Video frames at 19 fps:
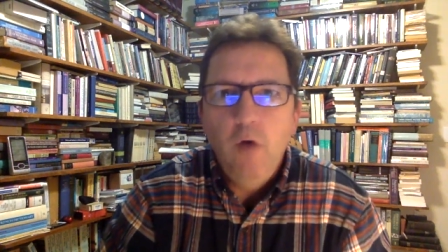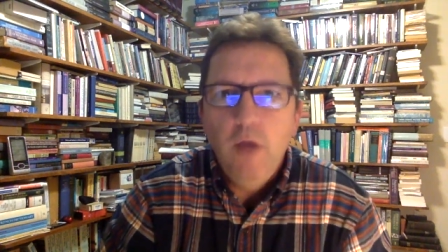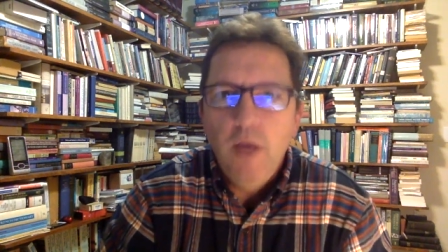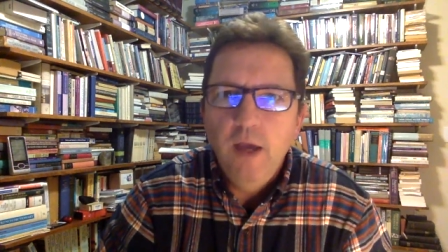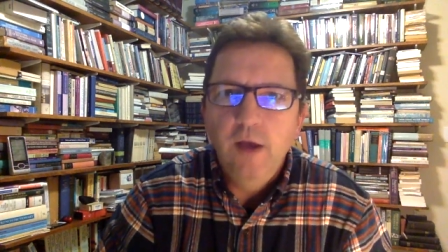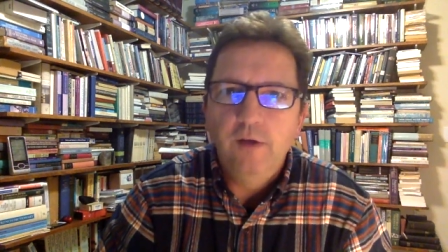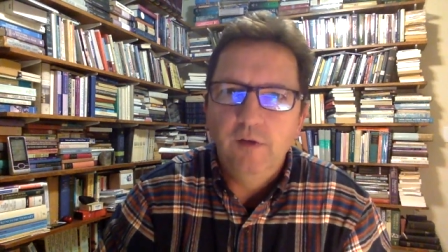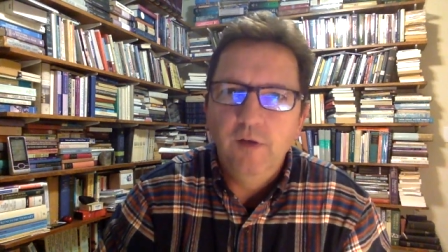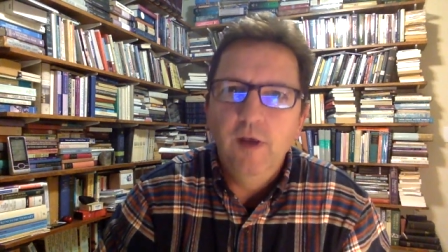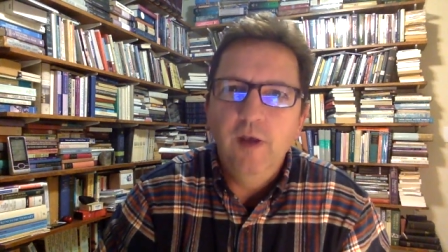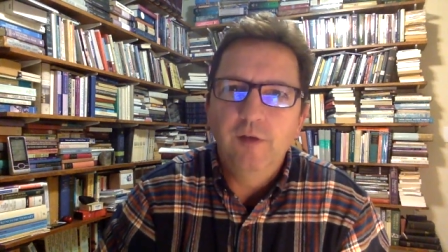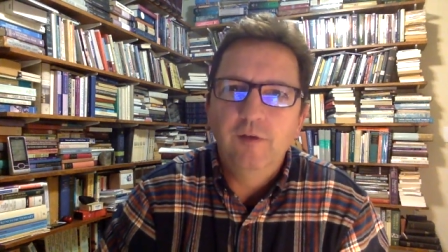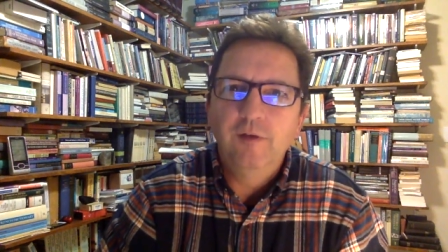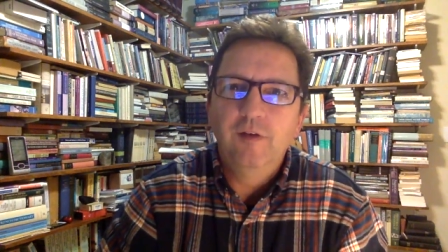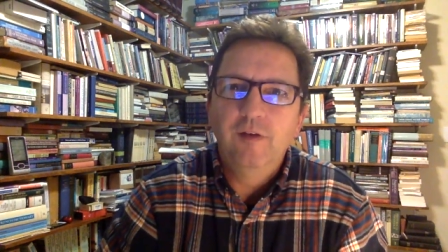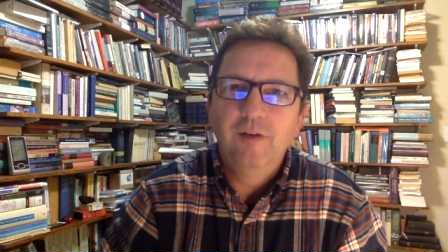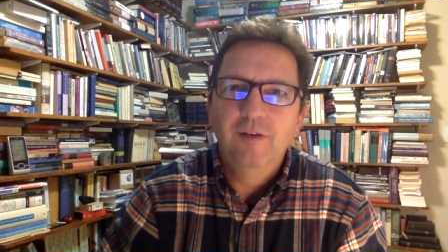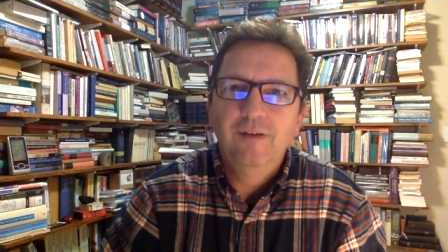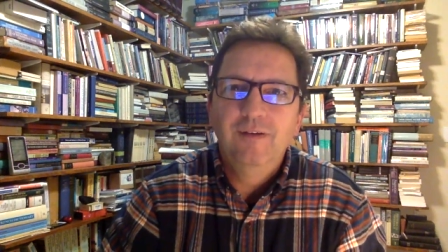he
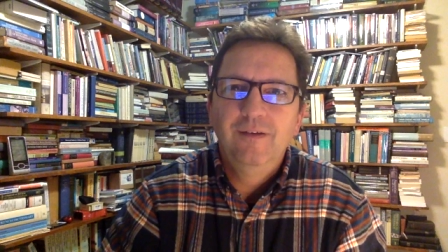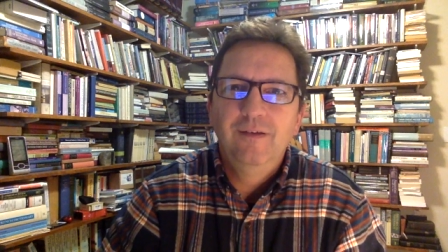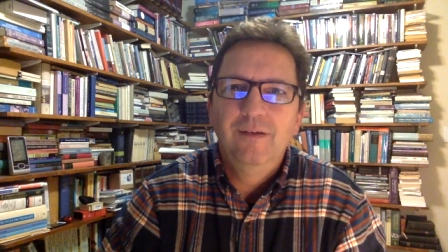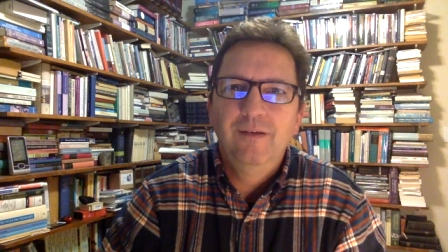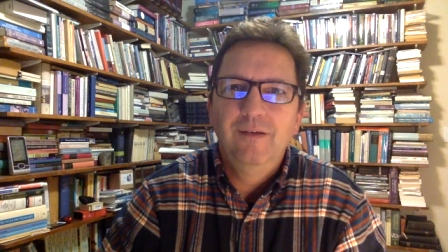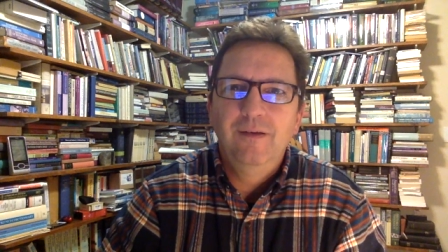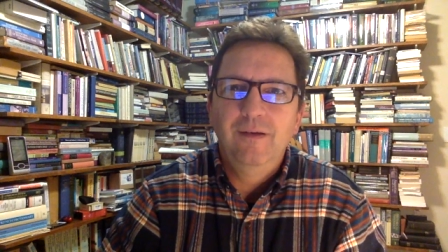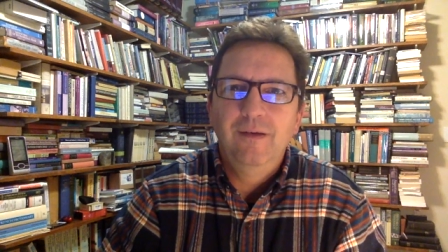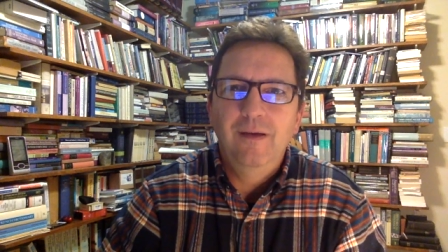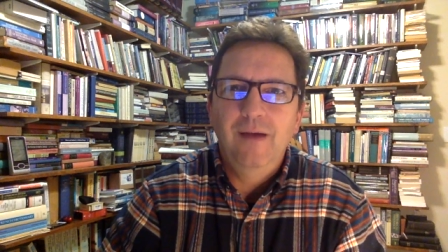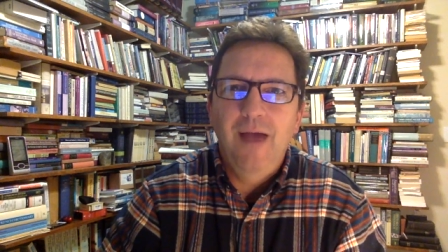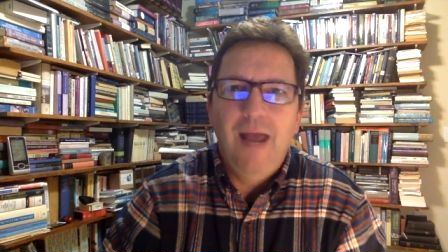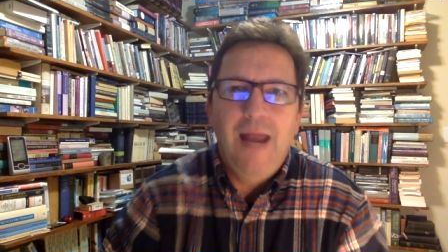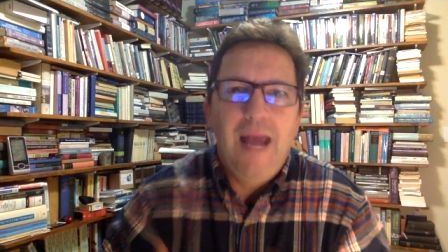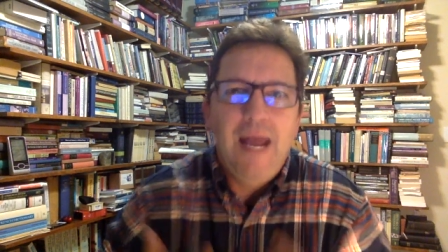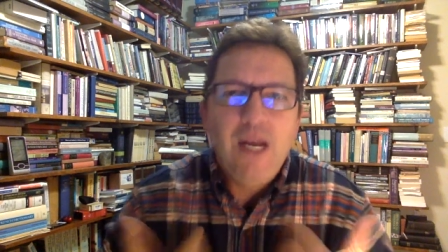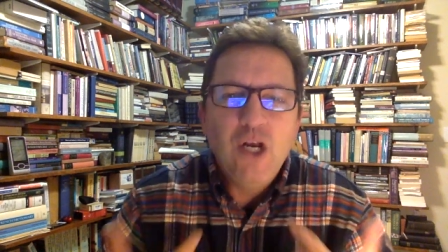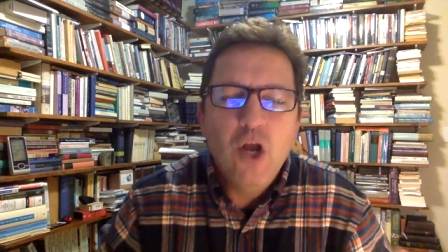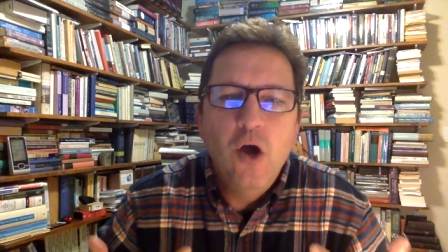exists. And
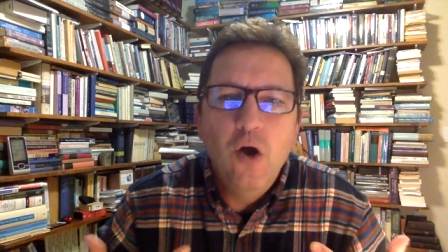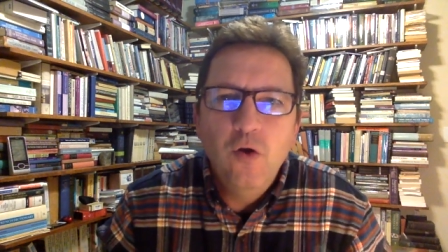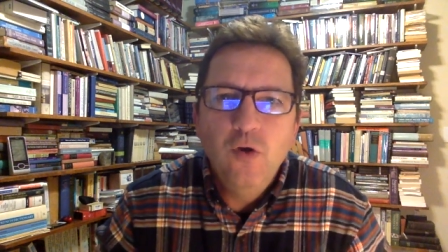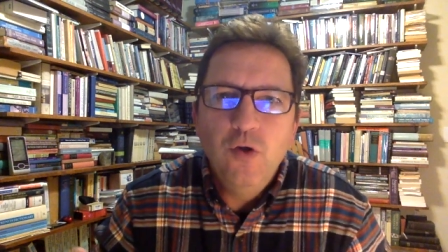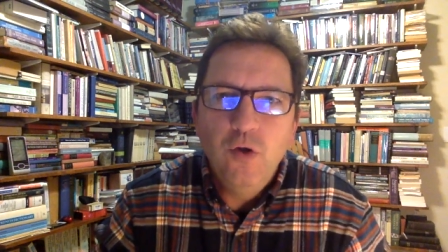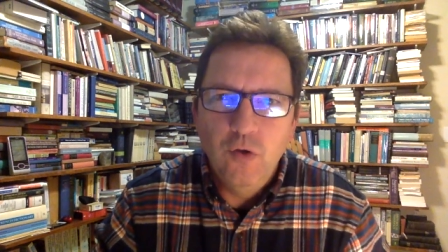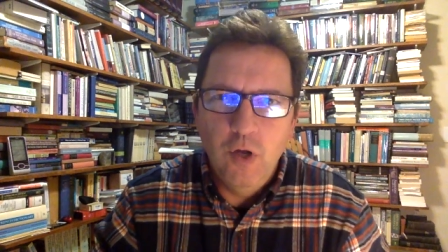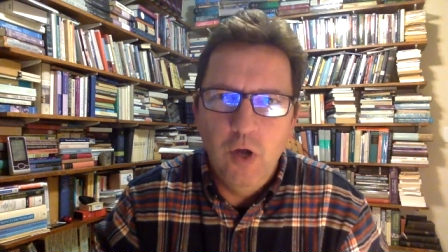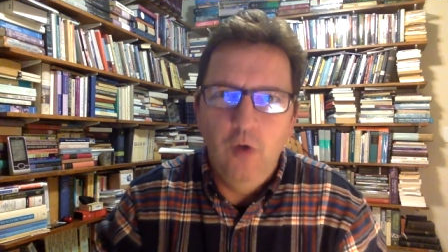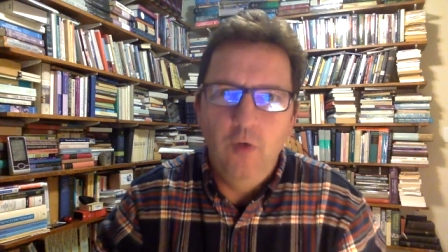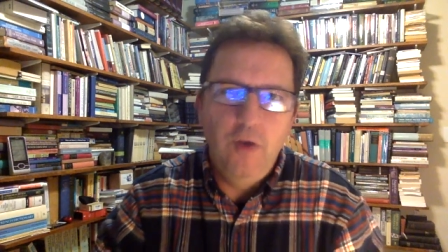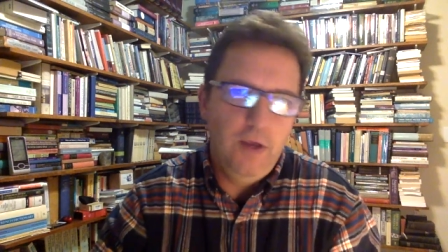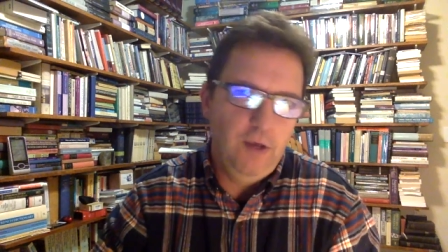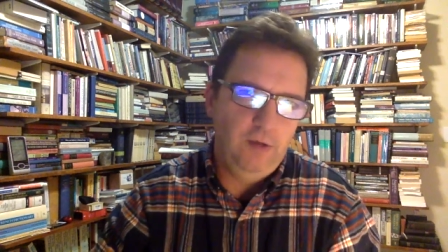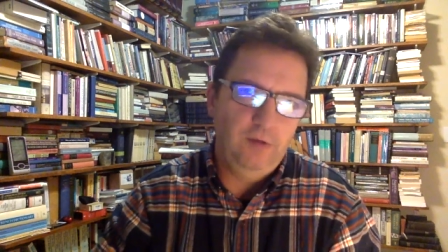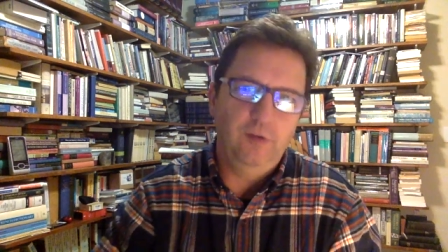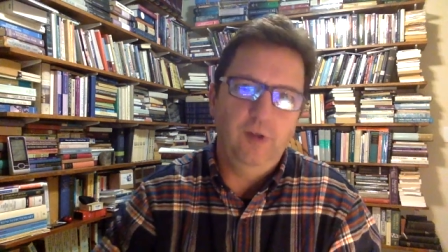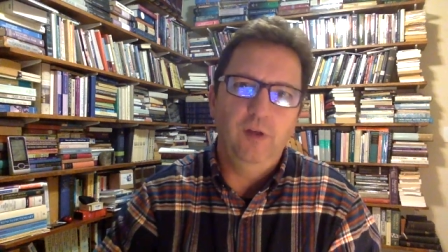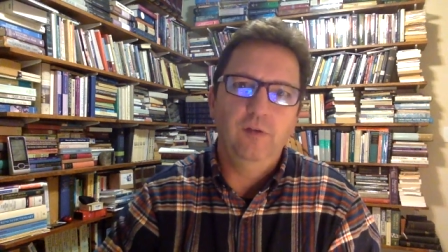I know you know he
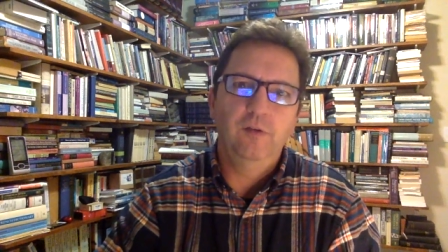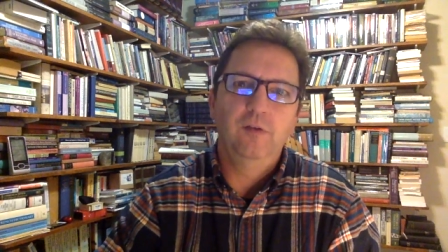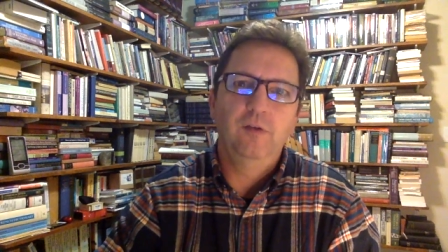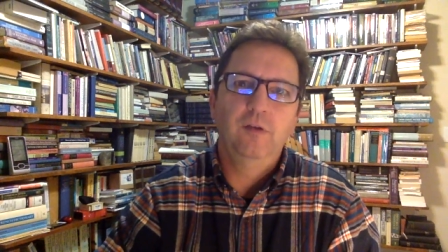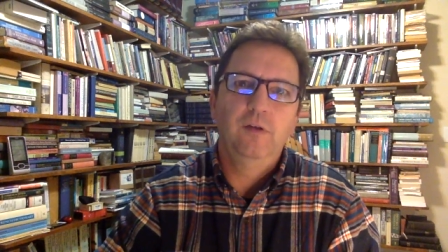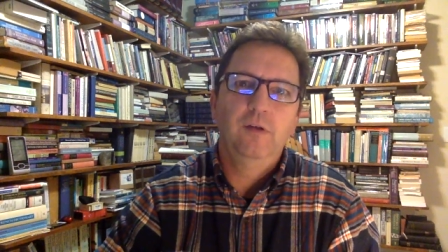exists.